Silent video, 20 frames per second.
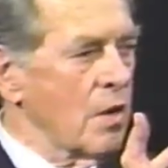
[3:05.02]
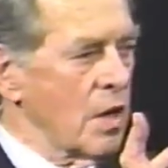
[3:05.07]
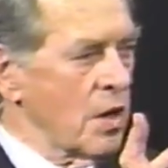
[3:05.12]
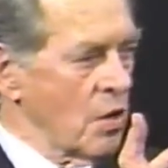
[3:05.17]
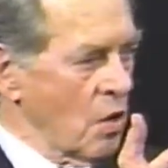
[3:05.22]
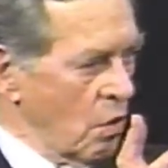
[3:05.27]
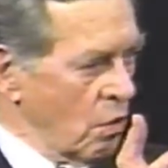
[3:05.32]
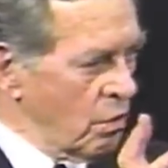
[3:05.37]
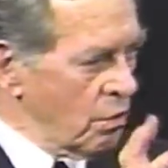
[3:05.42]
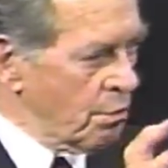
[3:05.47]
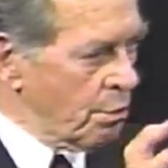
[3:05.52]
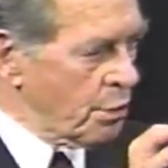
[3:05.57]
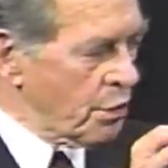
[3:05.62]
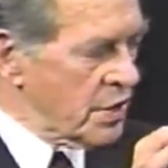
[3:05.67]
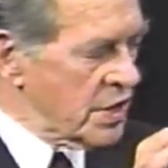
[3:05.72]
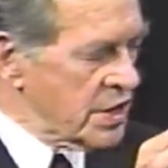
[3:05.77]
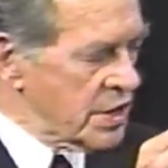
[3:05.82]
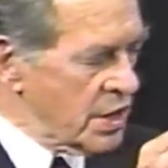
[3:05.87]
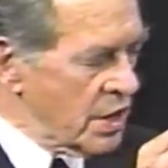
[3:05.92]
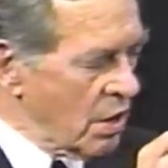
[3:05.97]
an old
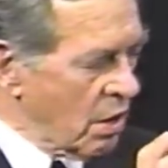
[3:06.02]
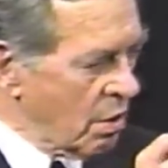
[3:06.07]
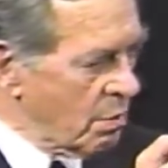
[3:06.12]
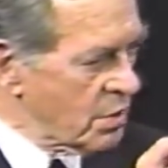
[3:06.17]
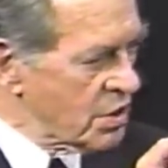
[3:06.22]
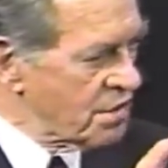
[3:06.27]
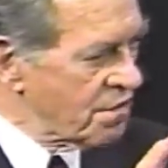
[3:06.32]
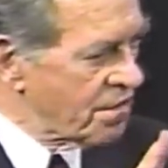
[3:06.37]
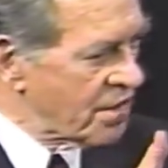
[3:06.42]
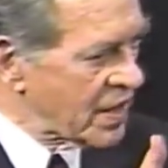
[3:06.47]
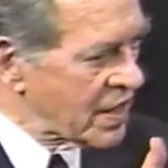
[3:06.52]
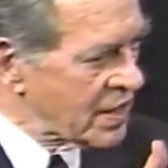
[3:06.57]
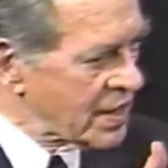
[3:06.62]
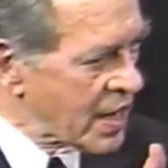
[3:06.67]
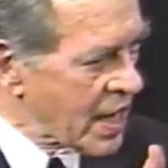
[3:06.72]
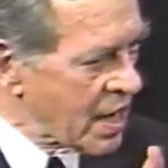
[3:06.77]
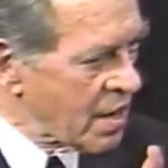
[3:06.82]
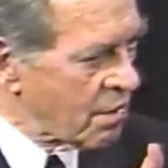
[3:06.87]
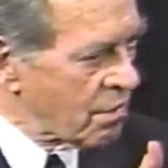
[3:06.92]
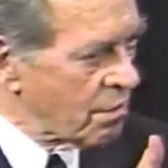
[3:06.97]
priest, and he almost fell
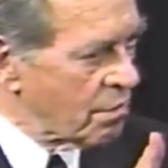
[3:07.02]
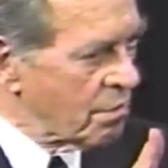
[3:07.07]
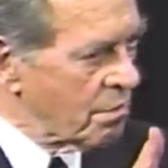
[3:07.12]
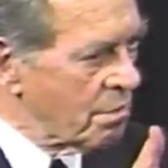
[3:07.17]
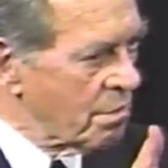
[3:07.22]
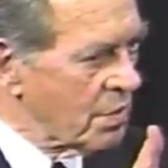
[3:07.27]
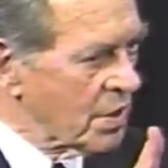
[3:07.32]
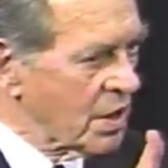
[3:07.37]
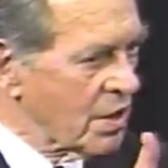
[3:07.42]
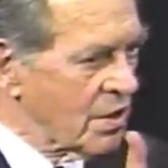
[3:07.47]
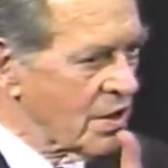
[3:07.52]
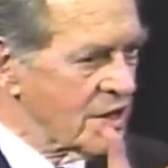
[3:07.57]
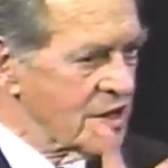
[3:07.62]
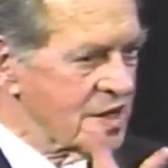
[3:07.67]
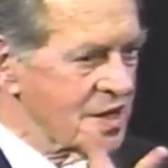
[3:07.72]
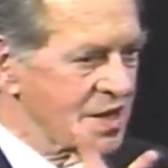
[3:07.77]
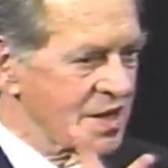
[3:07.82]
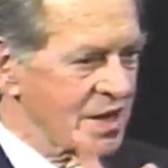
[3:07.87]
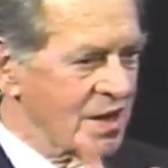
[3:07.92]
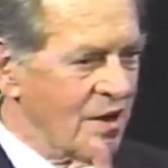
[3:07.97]
down
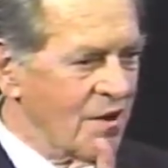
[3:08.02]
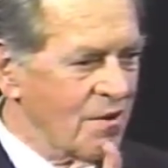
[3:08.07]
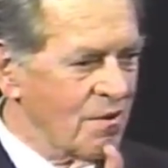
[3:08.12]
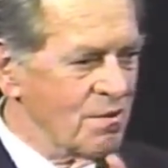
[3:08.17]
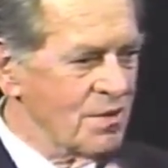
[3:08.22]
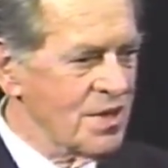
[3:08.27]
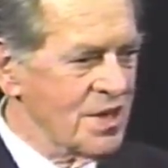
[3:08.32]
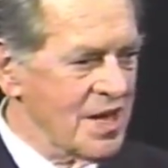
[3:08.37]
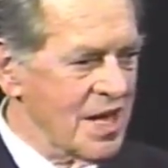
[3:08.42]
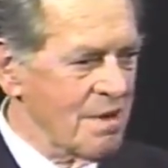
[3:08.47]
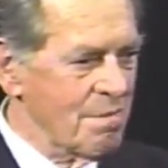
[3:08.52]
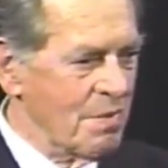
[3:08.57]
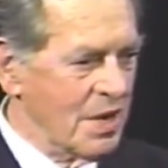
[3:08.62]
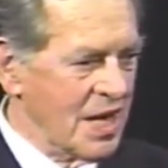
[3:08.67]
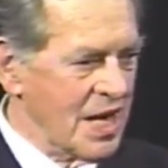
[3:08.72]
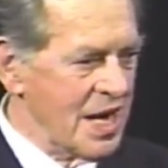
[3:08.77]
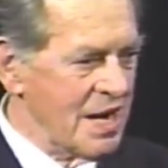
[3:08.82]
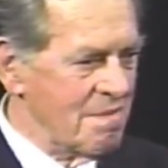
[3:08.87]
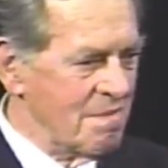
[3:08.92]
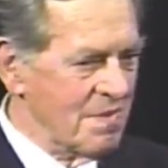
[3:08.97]
because the host then
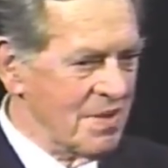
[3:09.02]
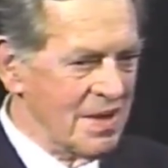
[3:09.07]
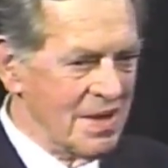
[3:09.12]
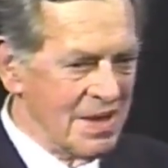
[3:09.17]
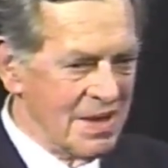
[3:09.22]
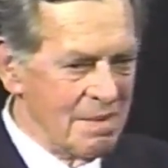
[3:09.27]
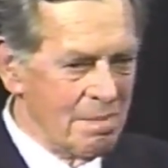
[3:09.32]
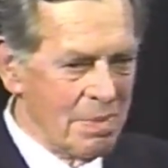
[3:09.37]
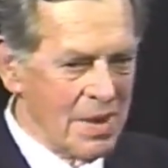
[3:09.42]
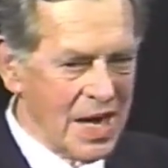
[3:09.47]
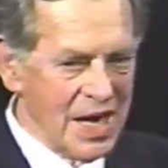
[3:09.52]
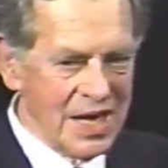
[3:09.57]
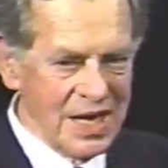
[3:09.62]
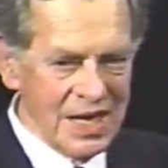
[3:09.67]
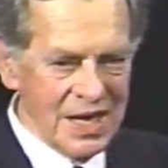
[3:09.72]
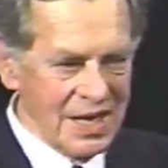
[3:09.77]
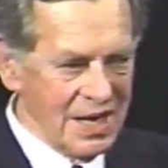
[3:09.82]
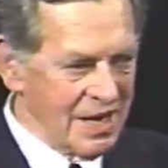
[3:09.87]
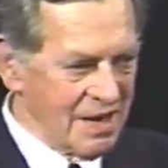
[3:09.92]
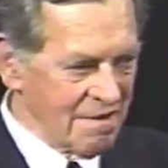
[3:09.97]
became the
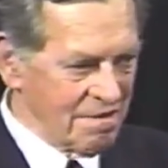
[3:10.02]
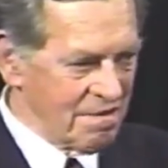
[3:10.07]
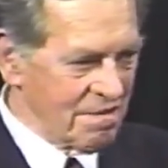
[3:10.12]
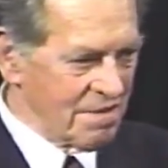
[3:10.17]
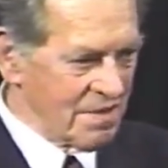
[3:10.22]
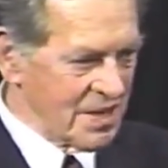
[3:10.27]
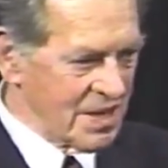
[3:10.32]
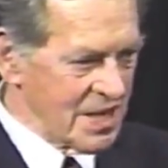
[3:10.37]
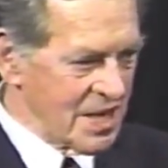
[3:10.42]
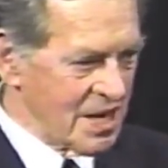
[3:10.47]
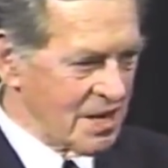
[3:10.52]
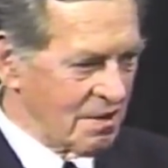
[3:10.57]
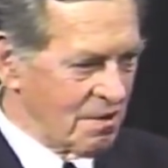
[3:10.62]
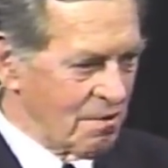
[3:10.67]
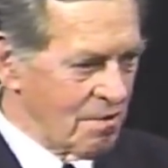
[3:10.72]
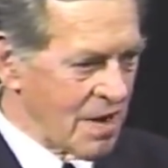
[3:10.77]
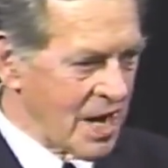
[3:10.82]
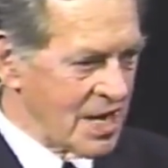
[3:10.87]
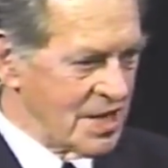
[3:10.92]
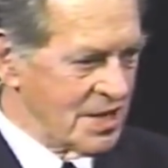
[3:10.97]
body of the young
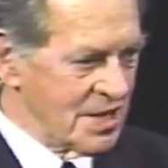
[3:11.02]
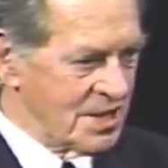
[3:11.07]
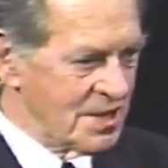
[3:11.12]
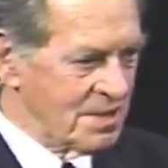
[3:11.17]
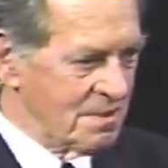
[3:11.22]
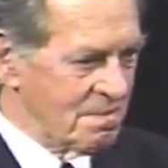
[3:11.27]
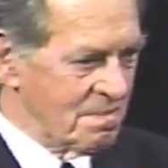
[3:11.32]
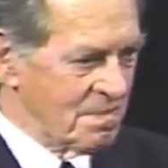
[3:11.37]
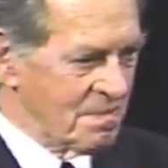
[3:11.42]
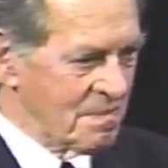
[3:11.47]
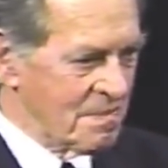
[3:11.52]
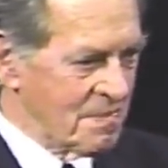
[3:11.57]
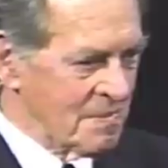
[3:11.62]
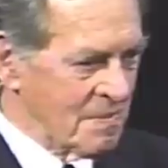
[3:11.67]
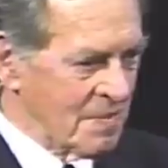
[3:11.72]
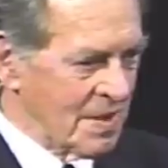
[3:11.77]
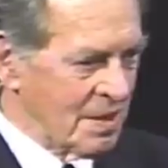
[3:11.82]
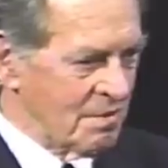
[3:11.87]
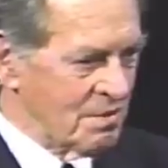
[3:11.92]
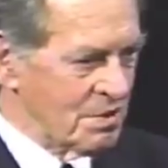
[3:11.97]
Christ.
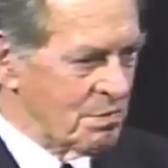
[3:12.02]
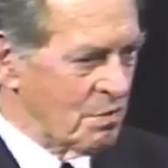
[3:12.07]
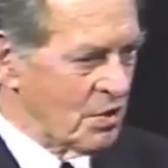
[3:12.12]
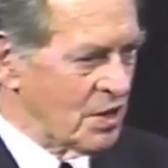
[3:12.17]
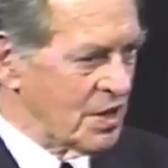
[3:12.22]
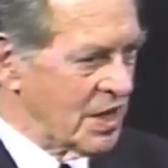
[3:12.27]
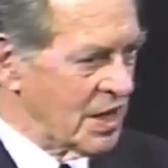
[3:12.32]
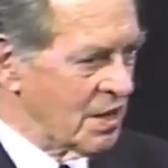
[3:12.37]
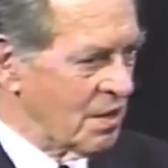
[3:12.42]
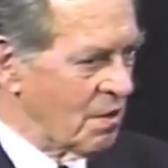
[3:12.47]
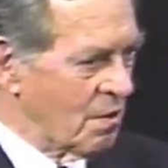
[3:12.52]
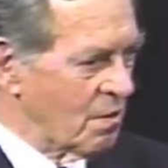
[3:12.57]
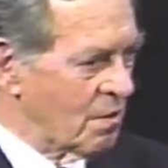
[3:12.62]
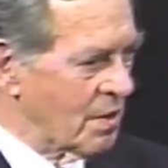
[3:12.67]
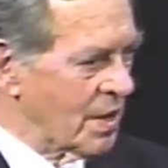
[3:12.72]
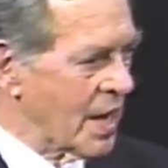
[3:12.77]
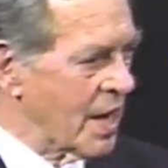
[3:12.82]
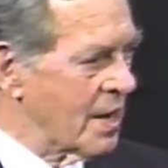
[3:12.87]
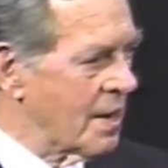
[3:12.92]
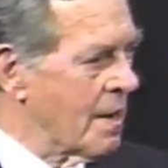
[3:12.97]
It was more than he could
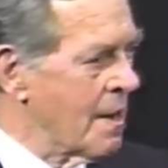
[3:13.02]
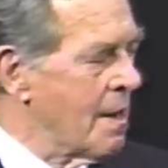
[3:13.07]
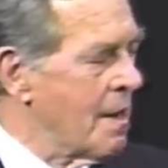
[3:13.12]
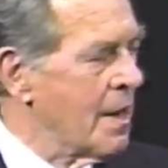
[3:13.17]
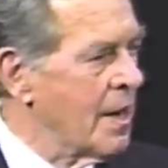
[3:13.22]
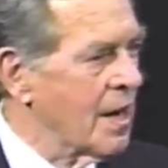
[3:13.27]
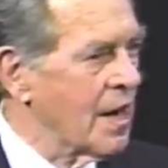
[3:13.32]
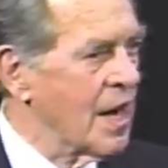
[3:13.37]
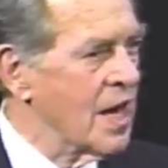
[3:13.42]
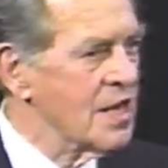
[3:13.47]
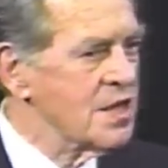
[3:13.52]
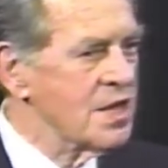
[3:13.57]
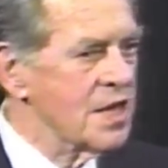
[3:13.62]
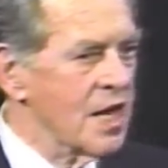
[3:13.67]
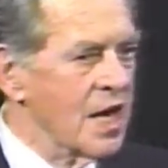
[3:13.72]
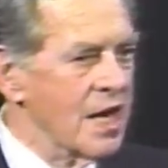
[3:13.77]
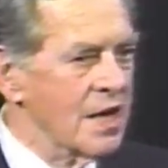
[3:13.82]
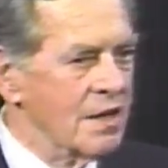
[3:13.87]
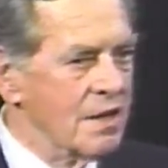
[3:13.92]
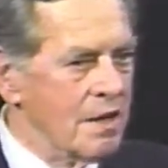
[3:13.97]
hold. And
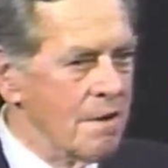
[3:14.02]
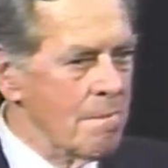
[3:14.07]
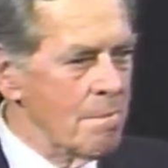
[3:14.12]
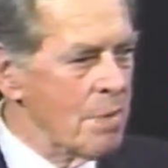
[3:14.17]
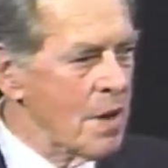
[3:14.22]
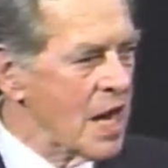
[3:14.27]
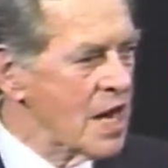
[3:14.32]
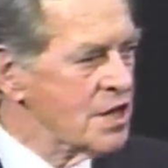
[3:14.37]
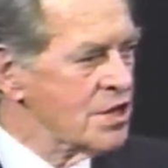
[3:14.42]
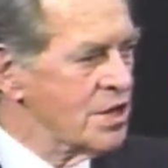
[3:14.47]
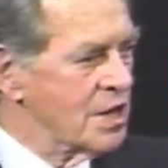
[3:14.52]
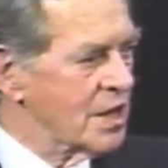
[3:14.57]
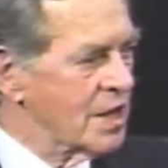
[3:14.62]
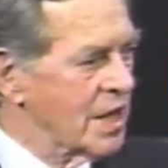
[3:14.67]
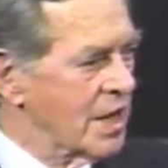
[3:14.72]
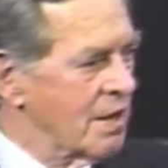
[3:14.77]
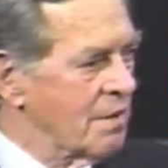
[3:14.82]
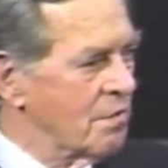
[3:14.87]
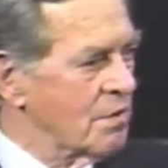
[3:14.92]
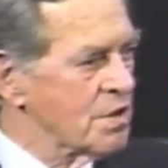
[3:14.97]
Lancelot
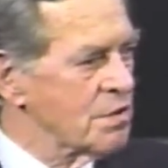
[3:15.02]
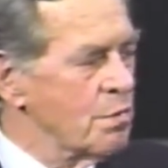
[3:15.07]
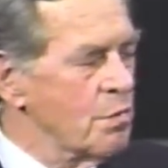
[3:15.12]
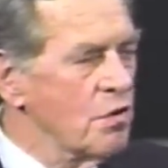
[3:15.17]
compassionately was